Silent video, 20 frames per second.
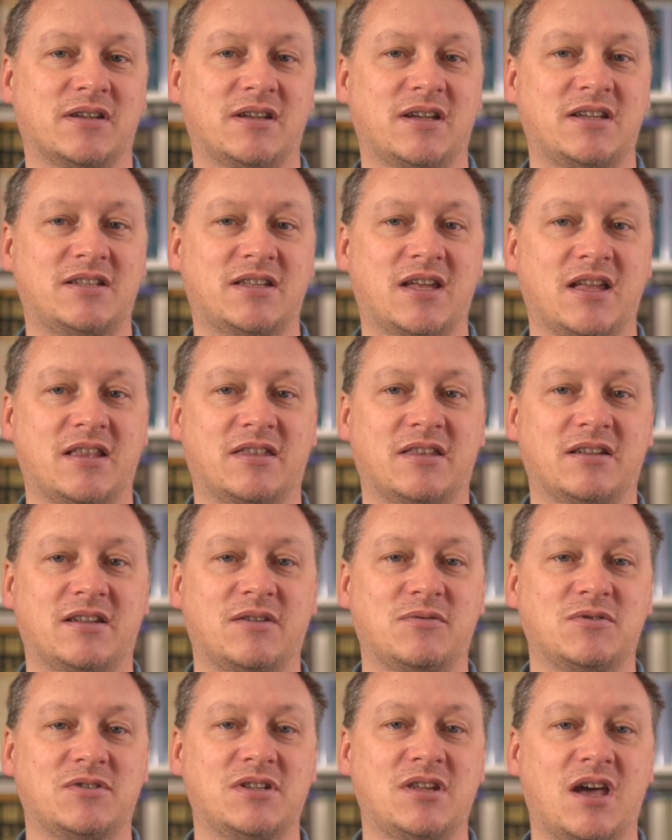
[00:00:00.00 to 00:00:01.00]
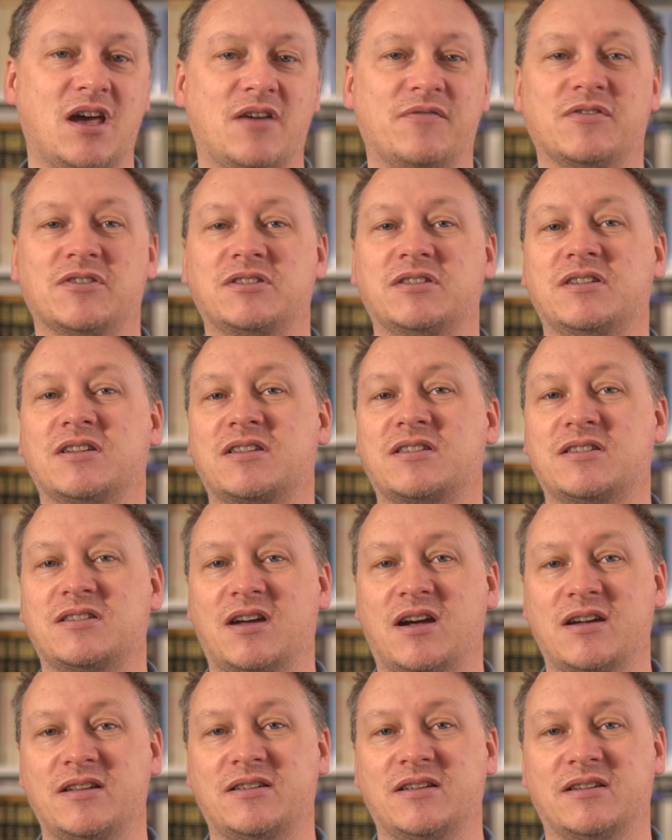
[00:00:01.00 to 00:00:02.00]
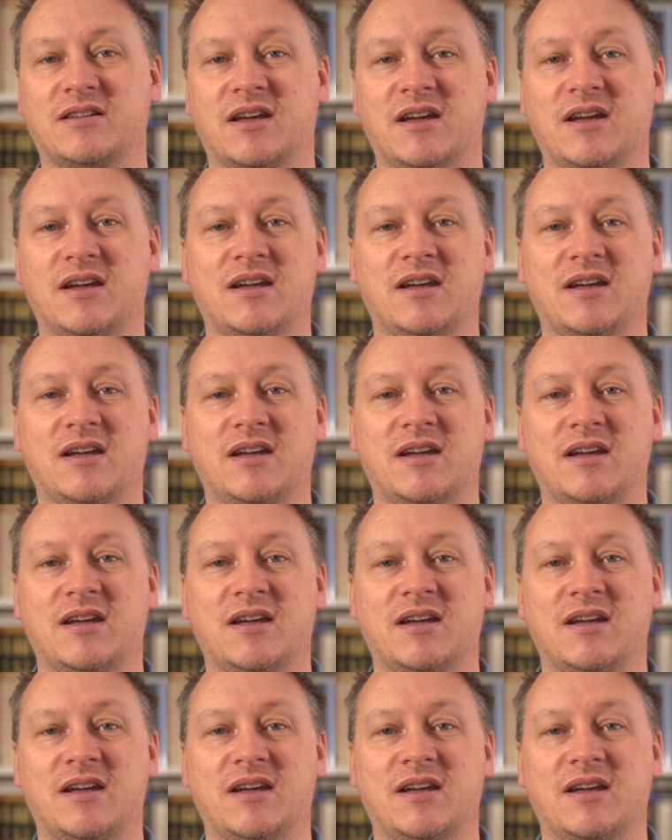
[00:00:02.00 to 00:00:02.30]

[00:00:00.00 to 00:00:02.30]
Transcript: He said that he was nervous and excited.